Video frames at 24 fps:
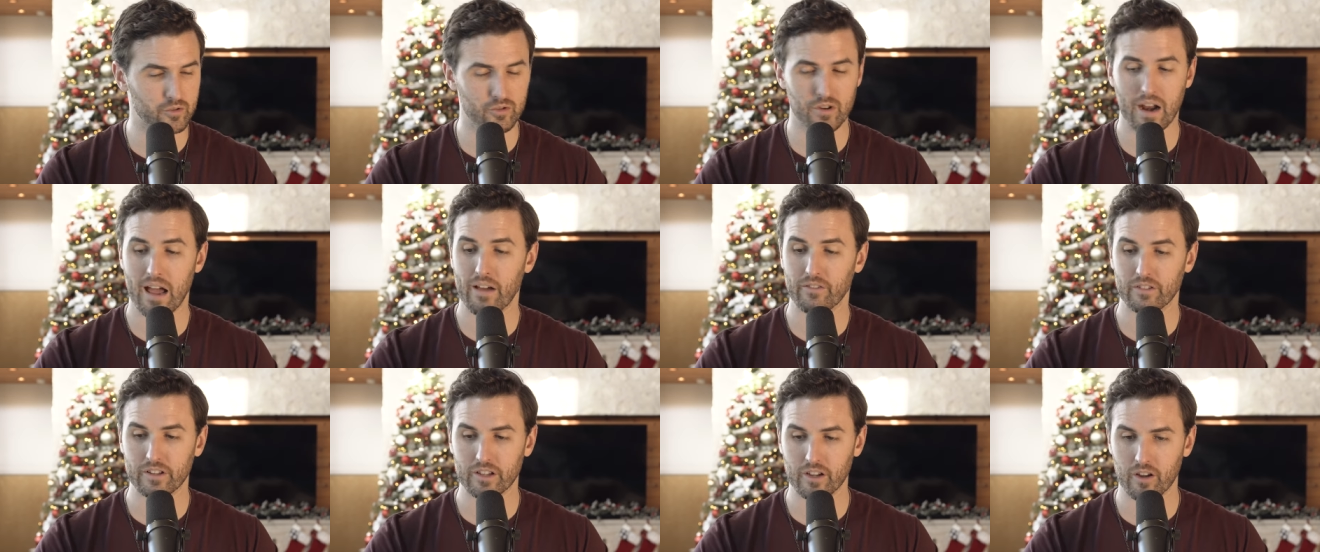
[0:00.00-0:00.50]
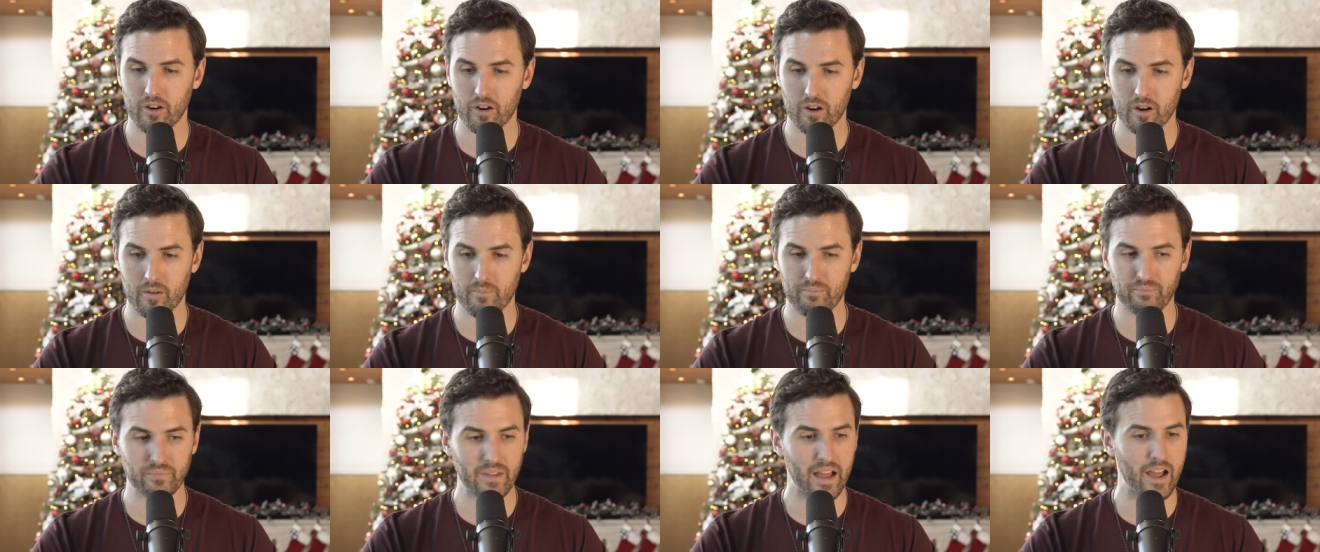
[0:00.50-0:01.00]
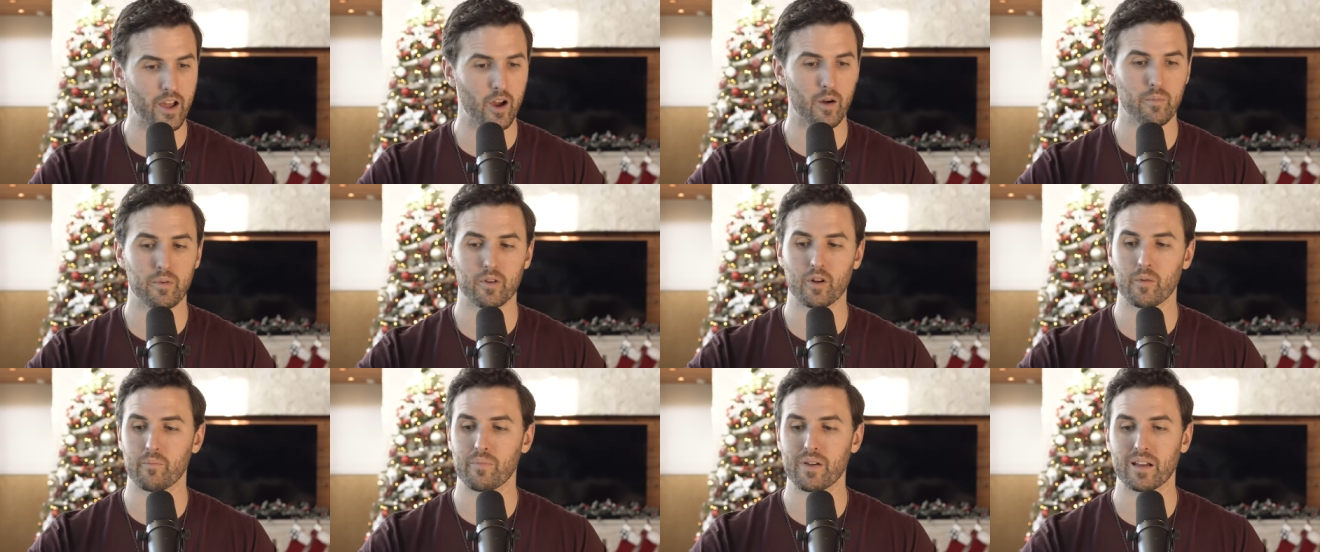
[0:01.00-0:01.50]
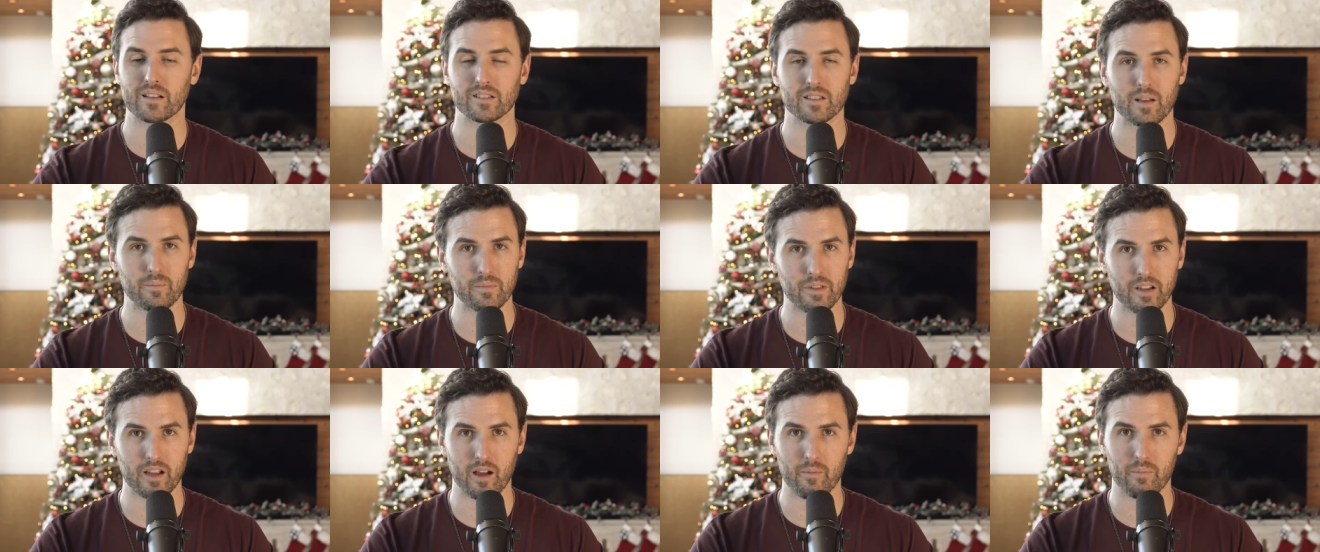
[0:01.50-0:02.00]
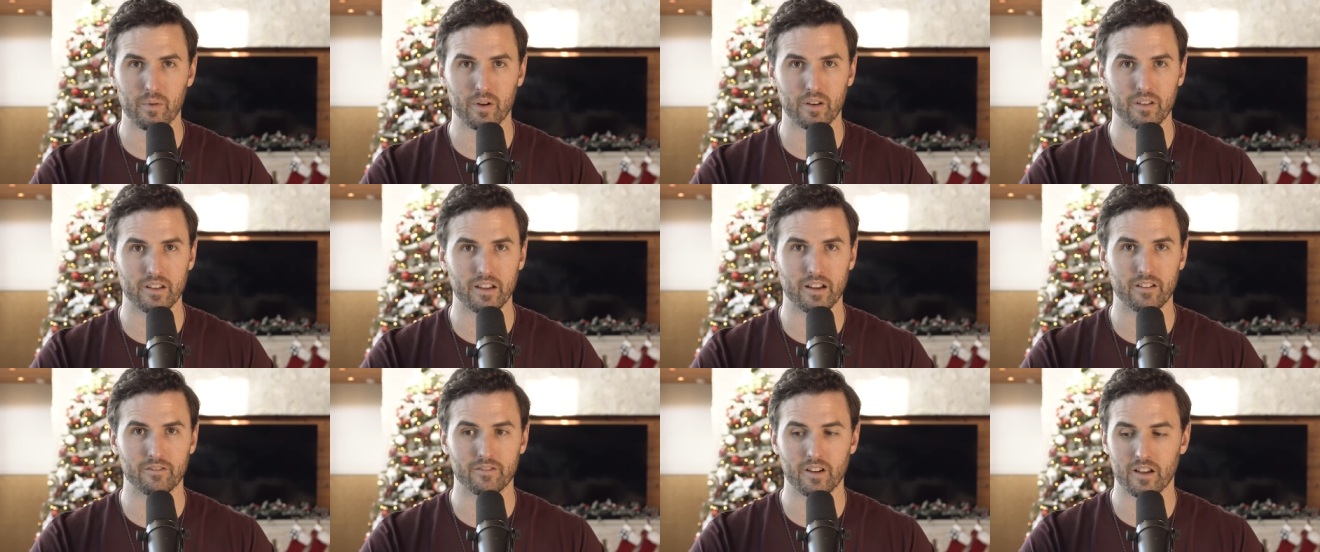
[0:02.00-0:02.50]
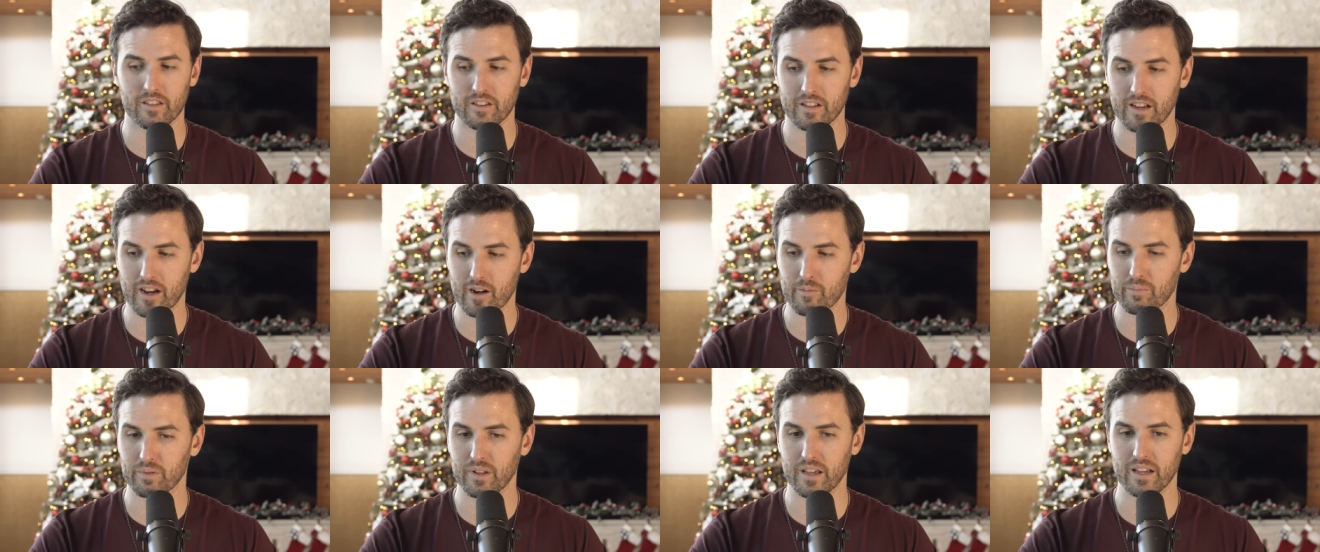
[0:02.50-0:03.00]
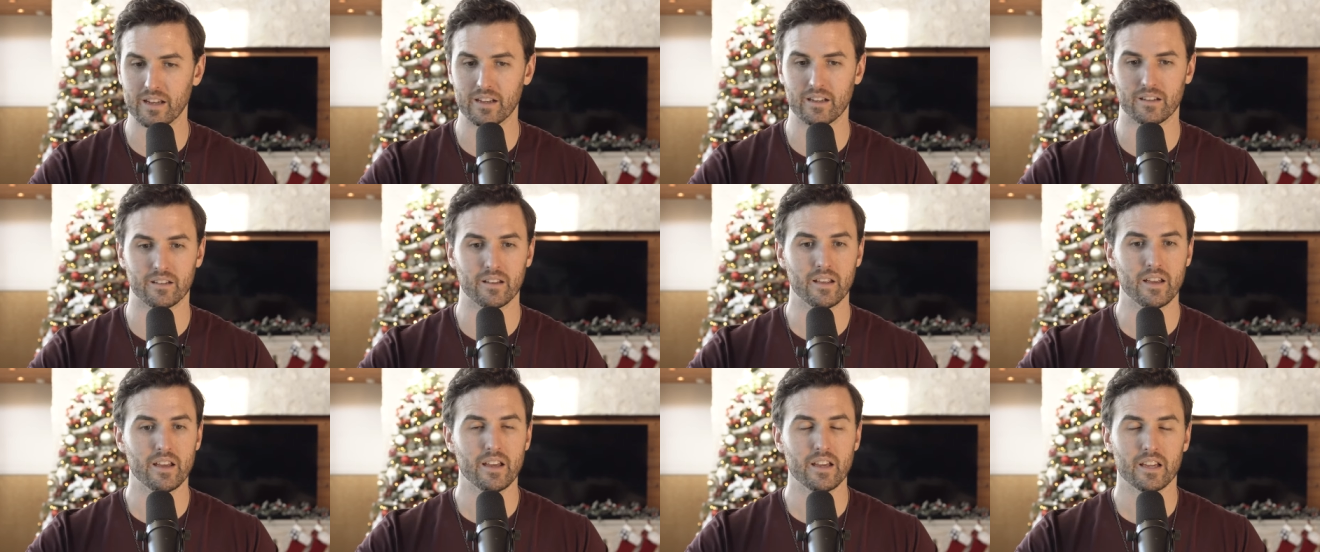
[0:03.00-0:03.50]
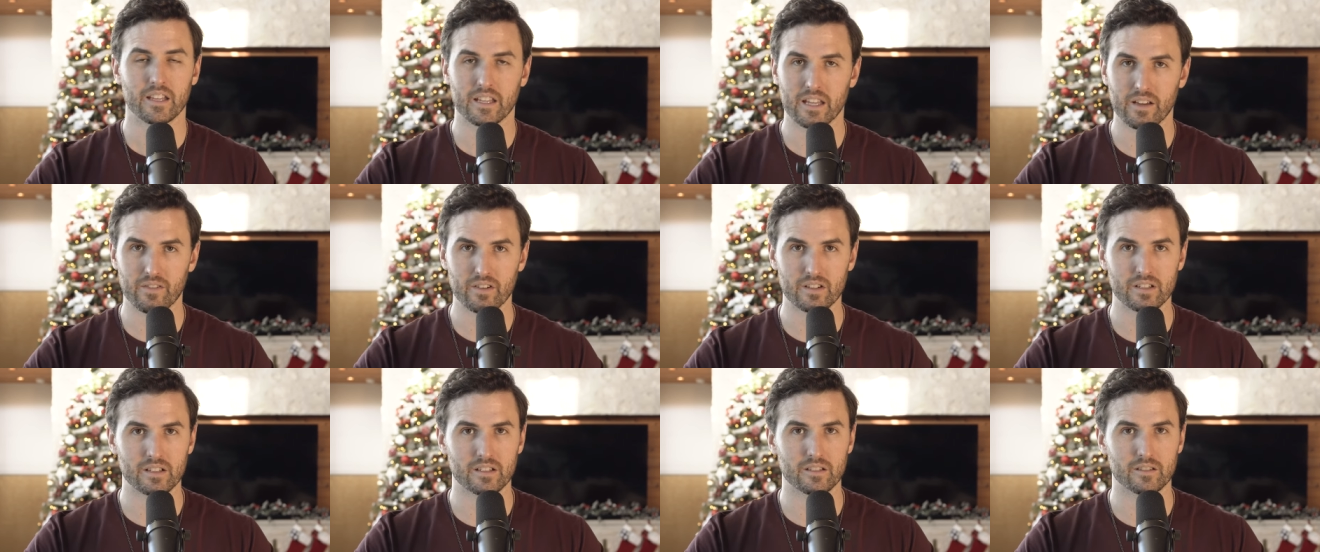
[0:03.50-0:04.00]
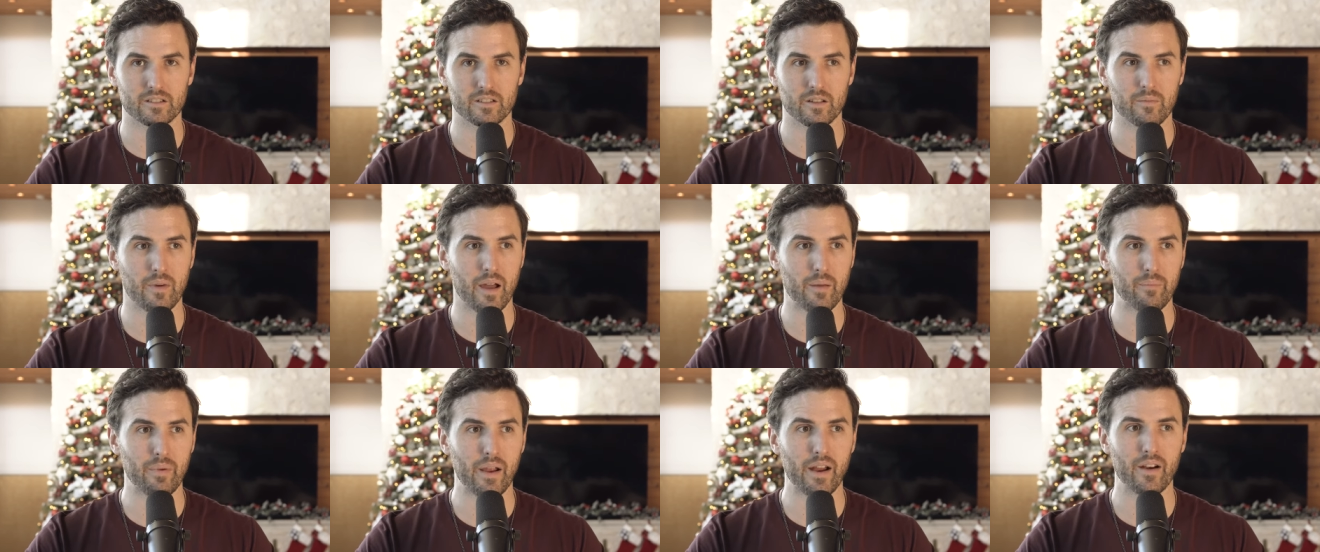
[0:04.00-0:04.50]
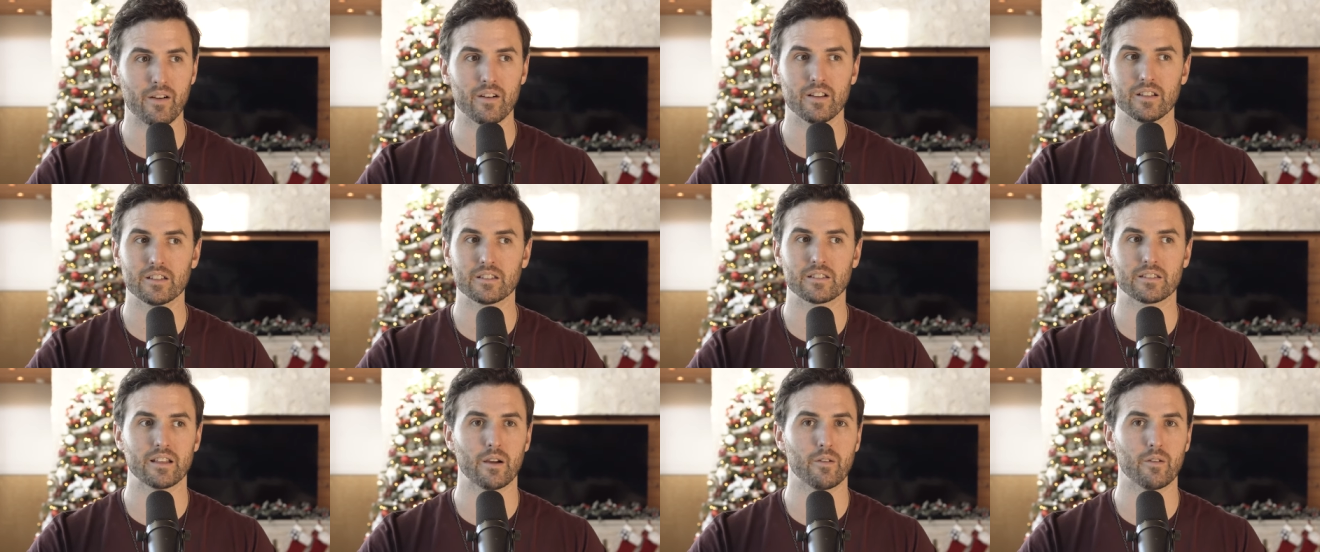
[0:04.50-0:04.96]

traveling home. I hope I don't pick something up on the airplane and give it to my parents.